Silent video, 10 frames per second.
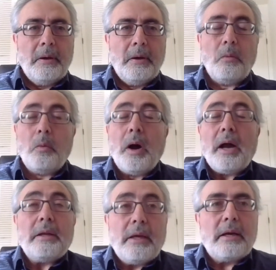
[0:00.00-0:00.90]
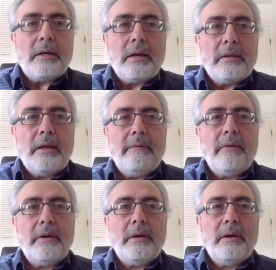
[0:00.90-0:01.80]
Why they are not
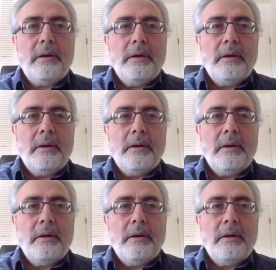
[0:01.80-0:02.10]
aware?